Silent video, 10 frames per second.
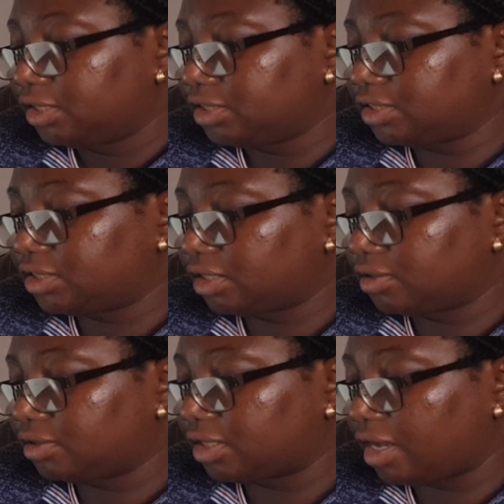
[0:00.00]
These
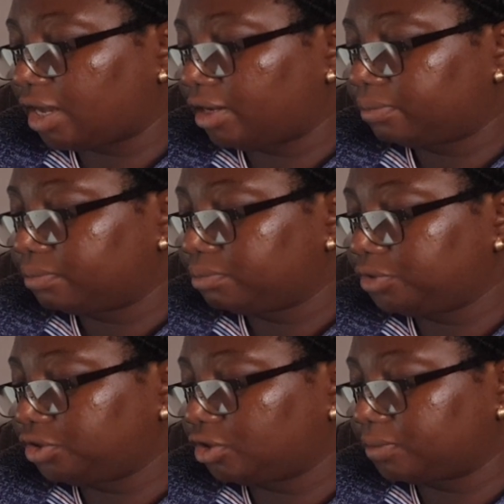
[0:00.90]
cells are
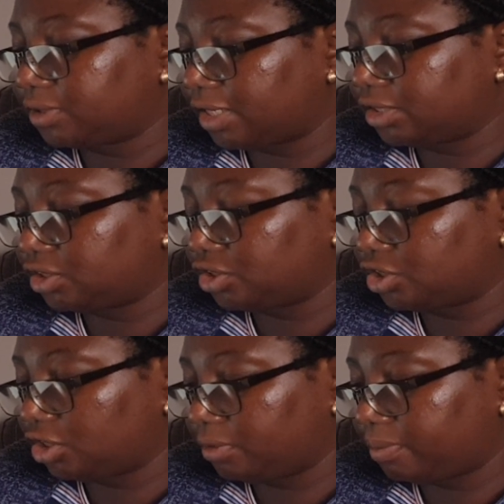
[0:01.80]
medium-sized in
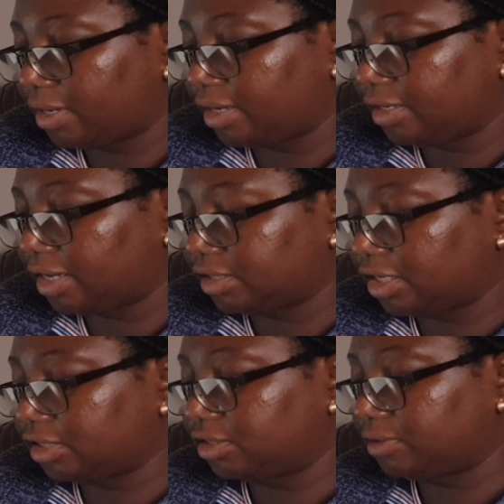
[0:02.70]
shape and
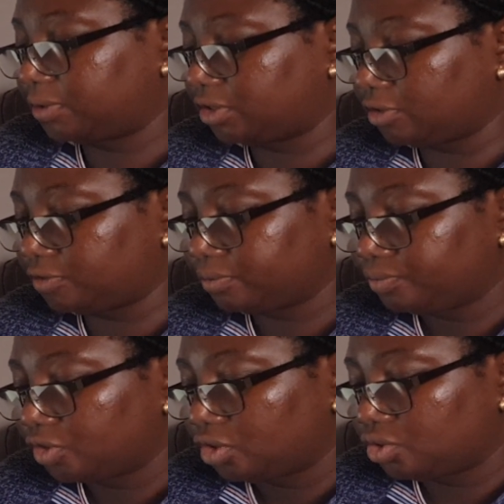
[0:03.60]
attach themselves
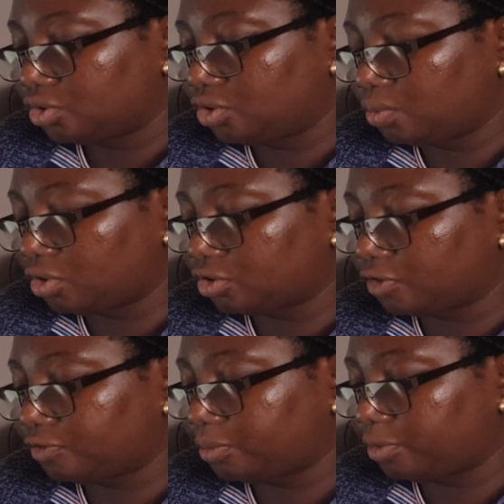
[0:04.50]
to the walls
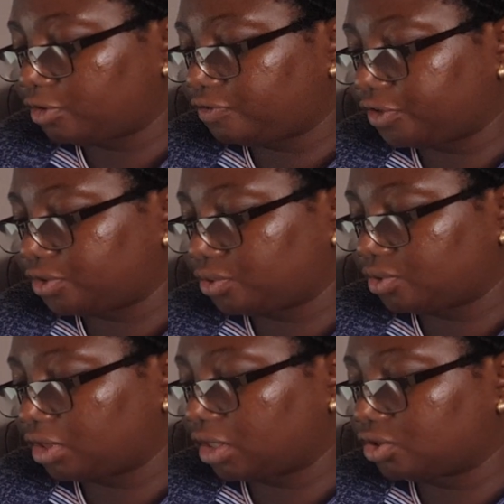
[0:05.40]
of the blood
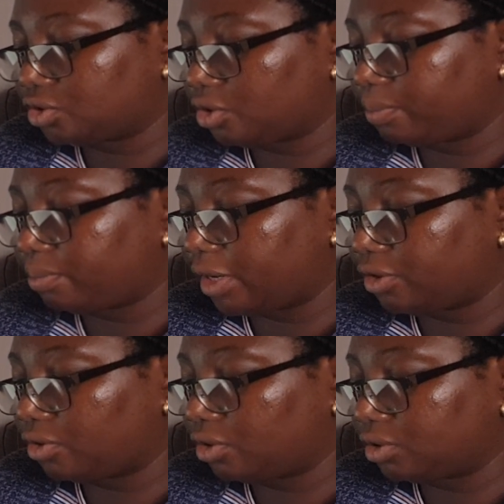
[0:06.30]
vessels and stop
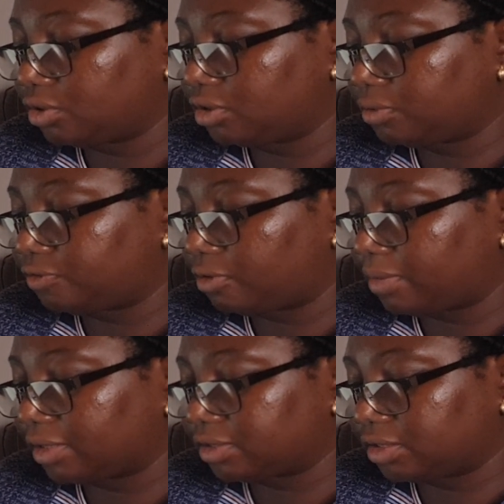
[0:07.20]
microorganisms from
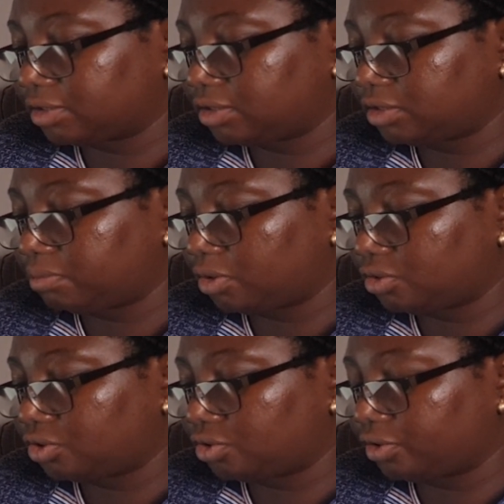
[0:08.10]
accessing the
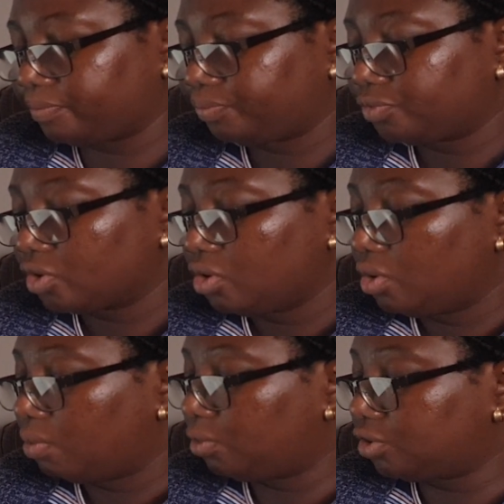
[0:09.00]
bloodstream.
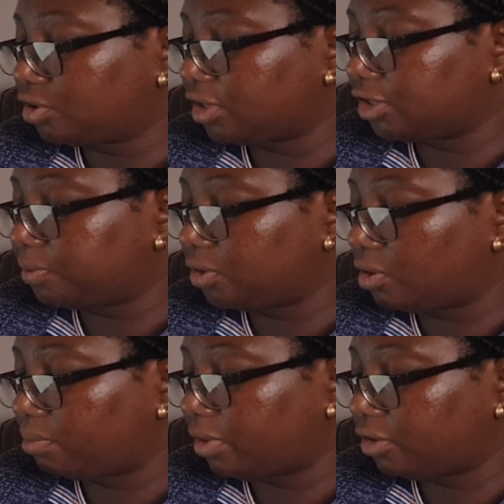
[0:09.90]
Monocytes
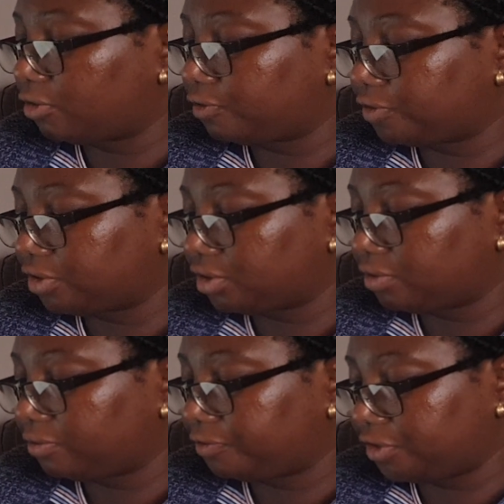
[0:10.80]
become
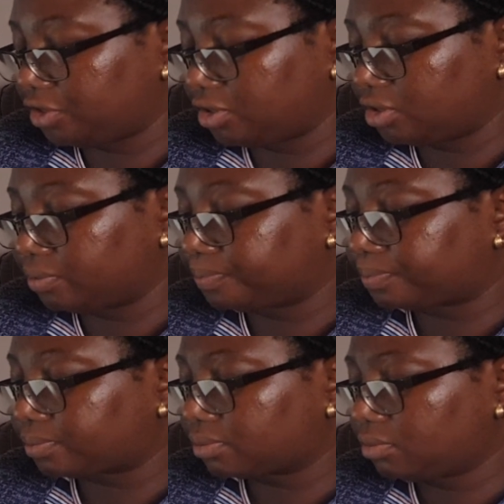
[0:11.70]
macrophages
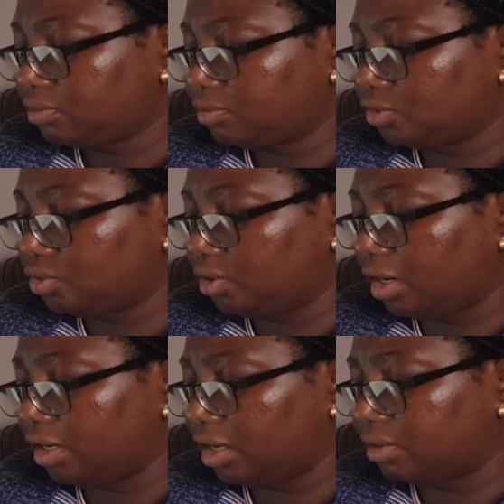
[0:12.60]
to
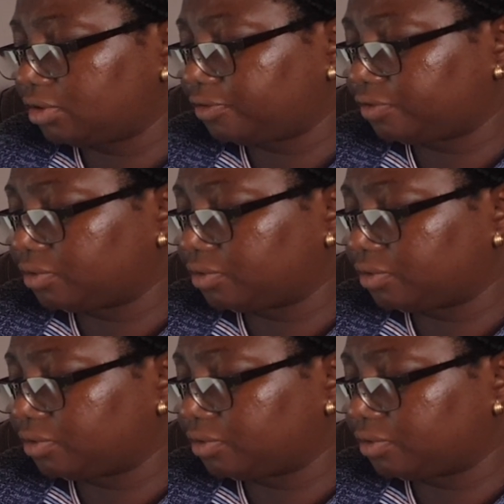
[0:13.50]
carry out the